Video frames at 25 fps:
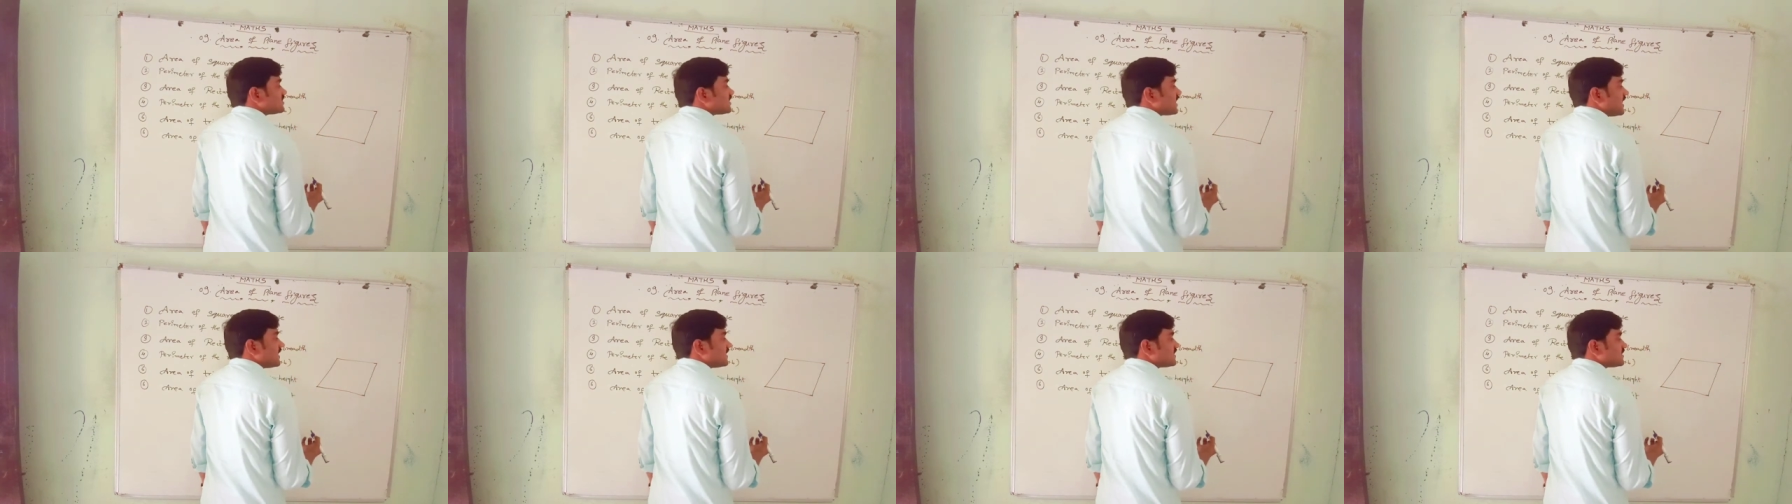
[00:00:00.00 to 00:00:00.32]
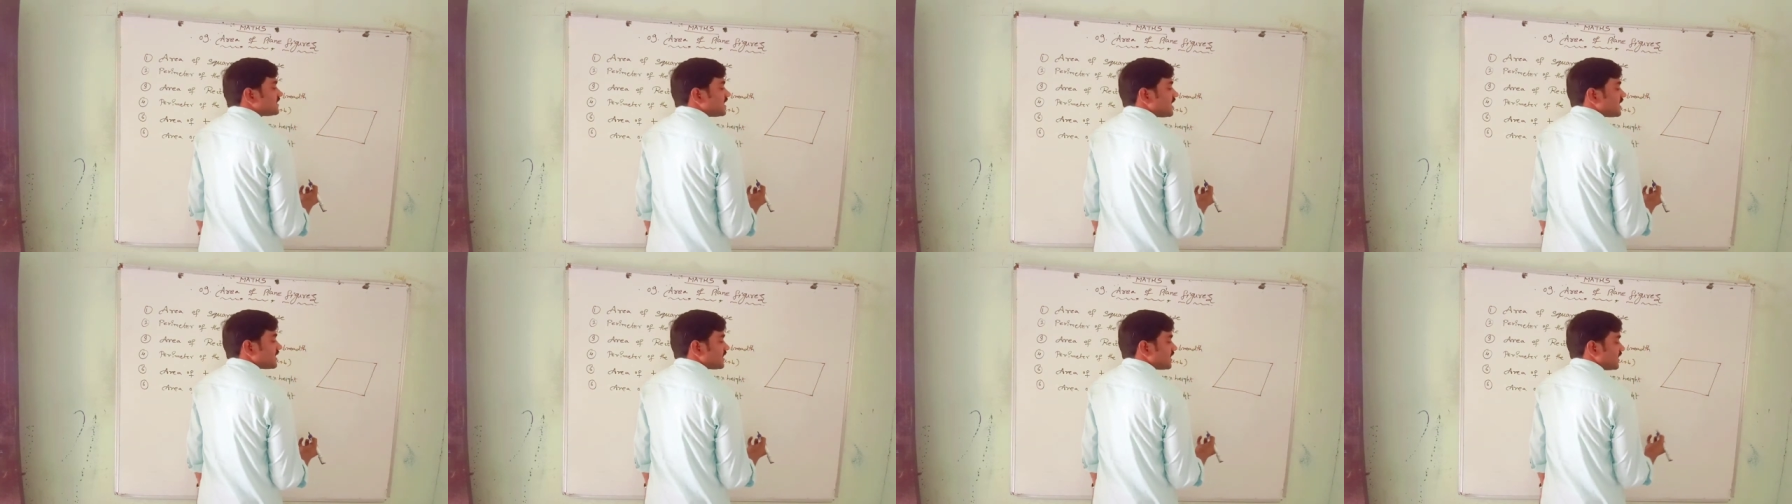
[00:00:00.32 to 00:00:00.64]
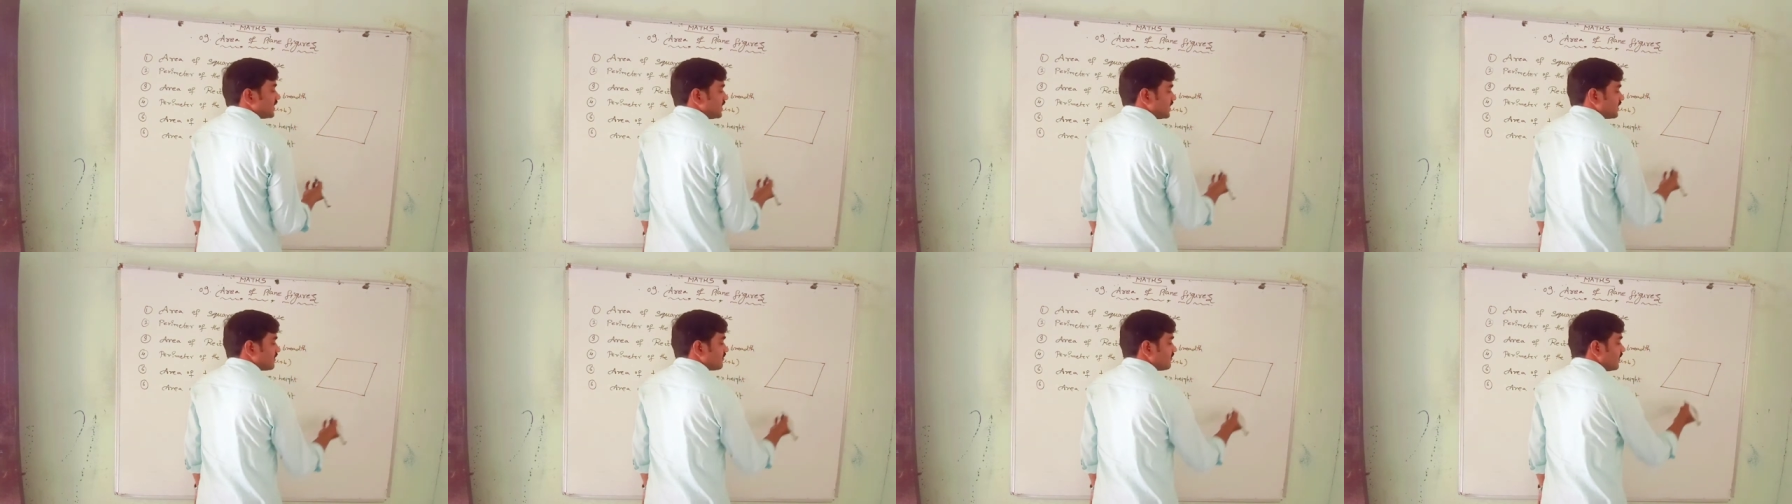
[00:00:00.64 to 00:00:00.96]
sides
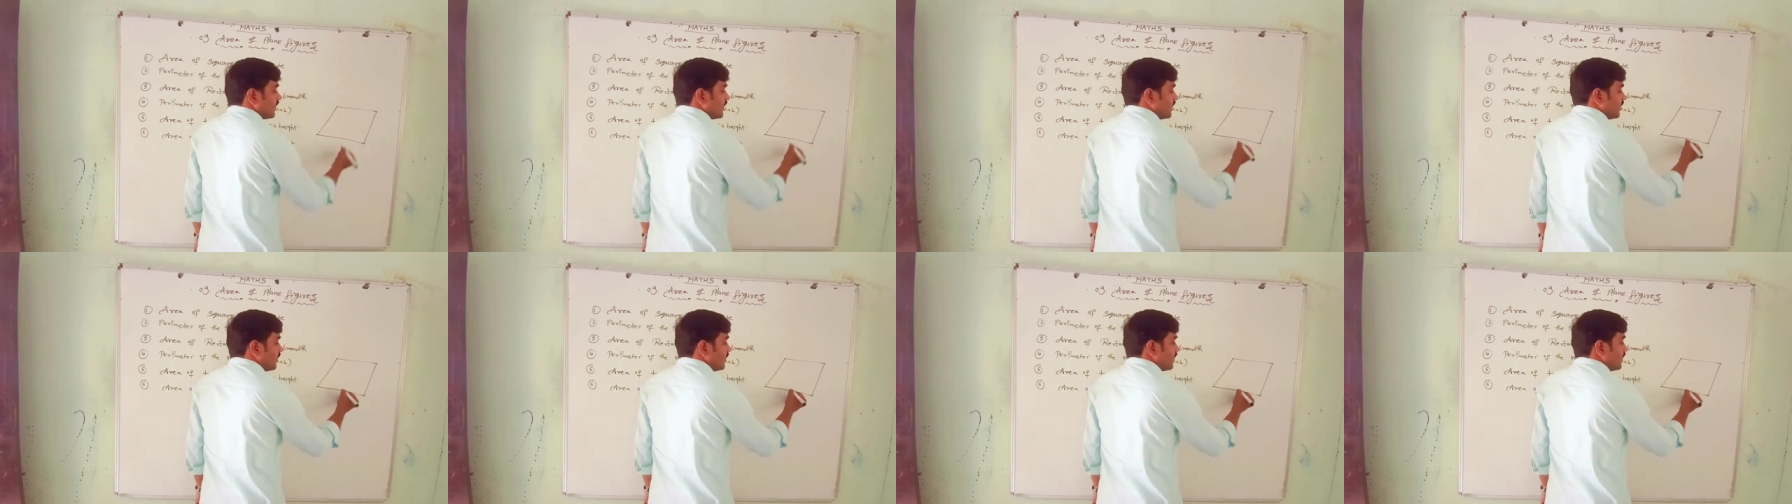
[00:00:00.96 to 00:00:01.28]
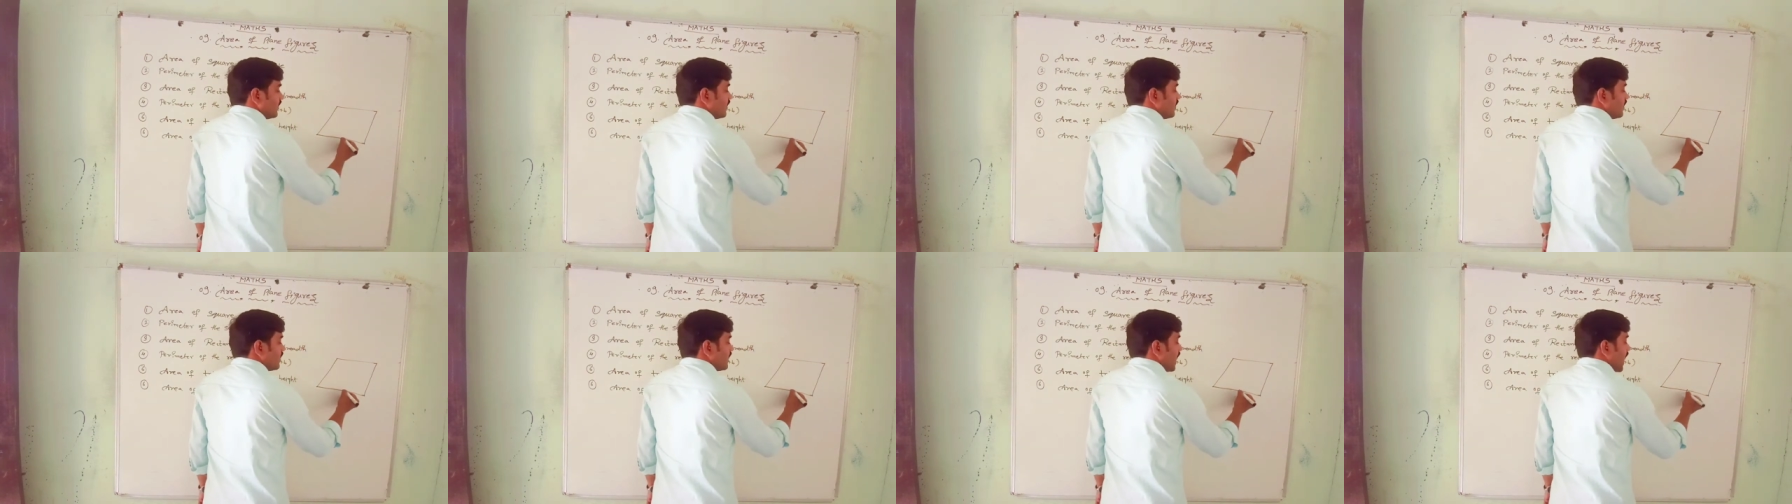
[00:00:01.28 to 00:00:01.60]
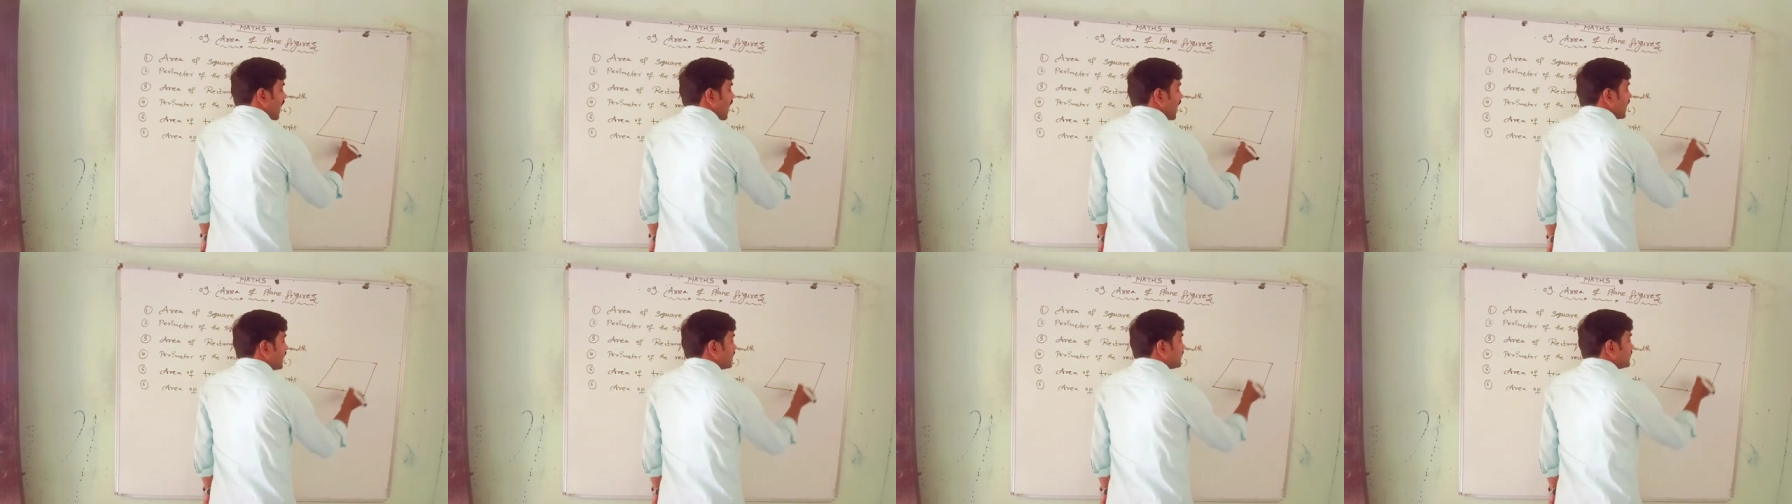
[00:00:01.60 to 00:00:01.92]
are equal
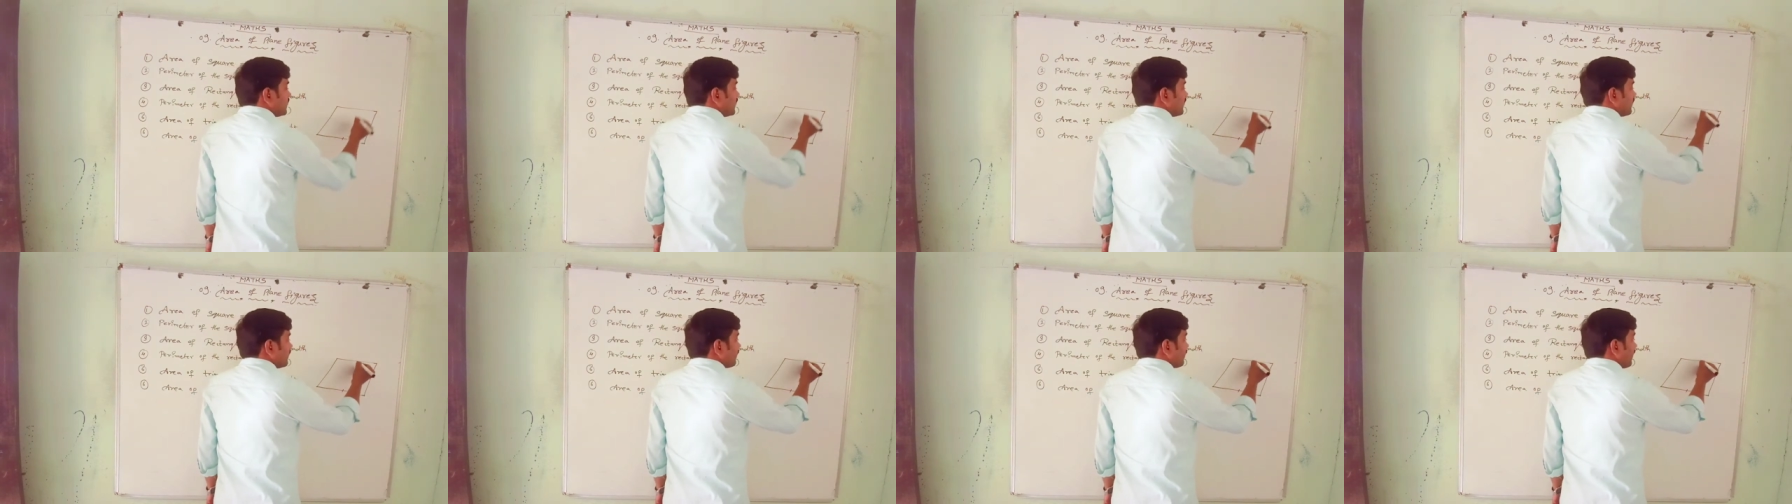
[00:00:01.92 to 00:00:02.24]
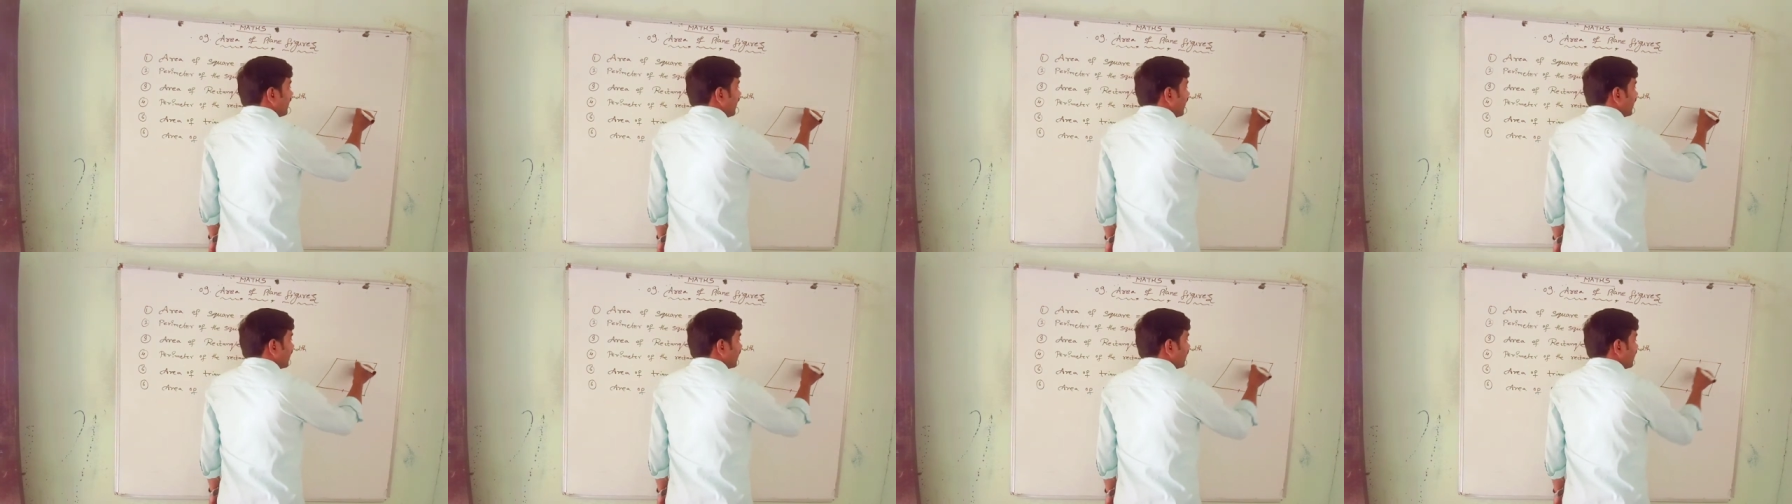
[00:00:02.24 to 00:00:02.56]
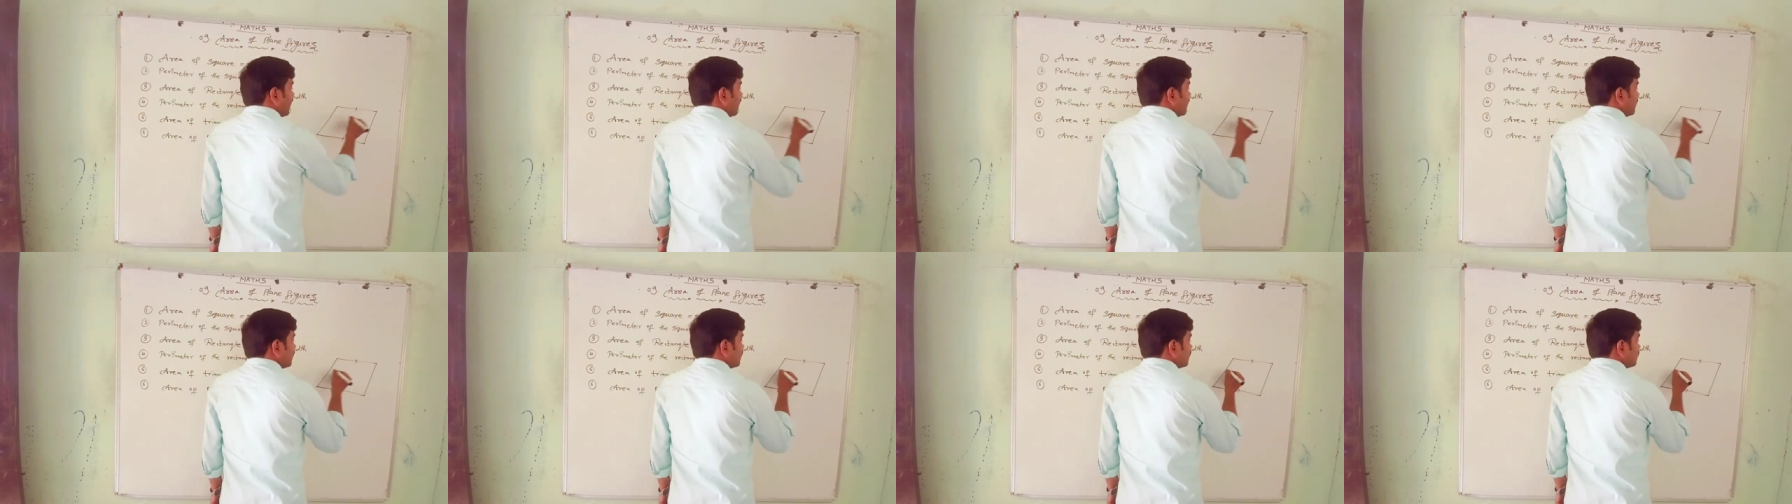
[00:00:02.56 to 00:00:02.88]
and
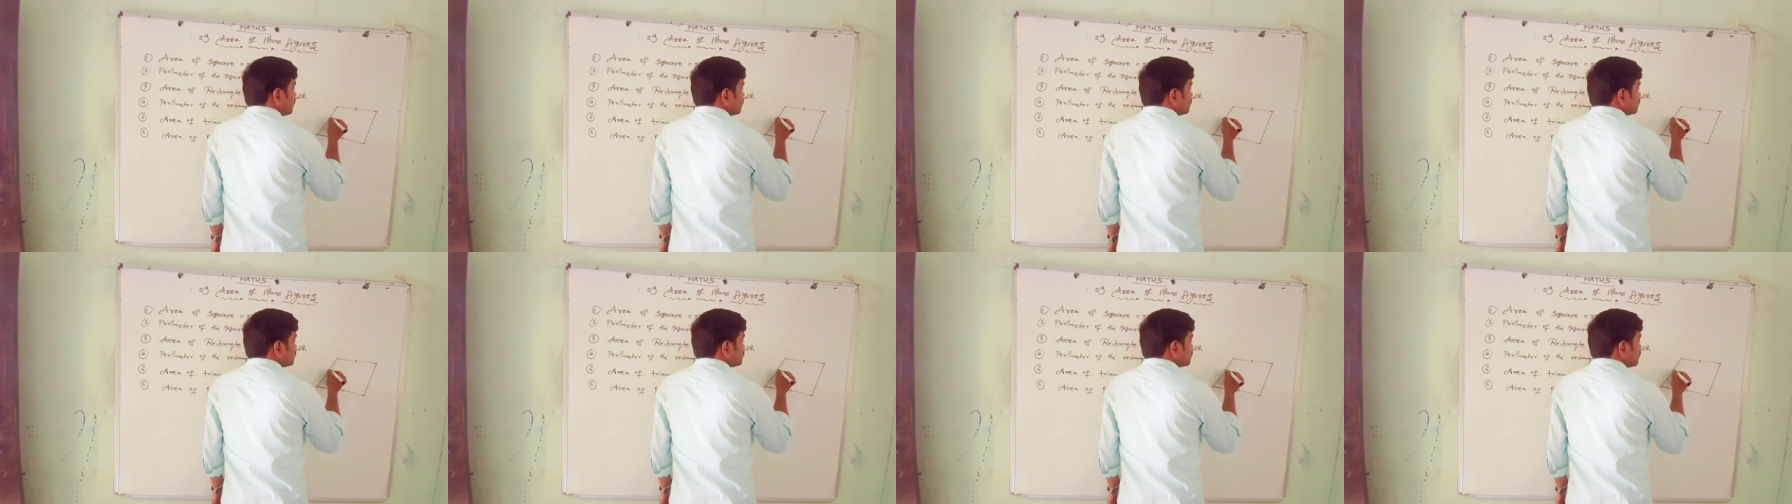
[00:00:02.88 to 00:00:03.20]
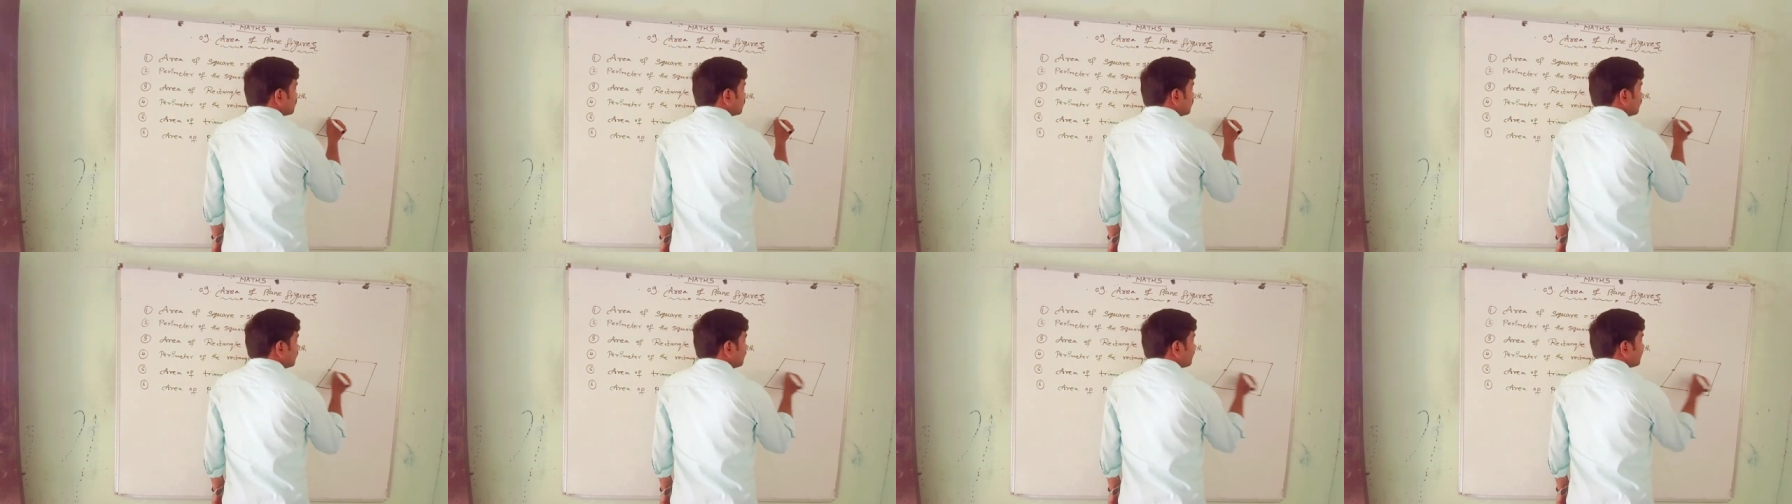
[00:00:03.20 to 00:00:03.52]
parallel. So,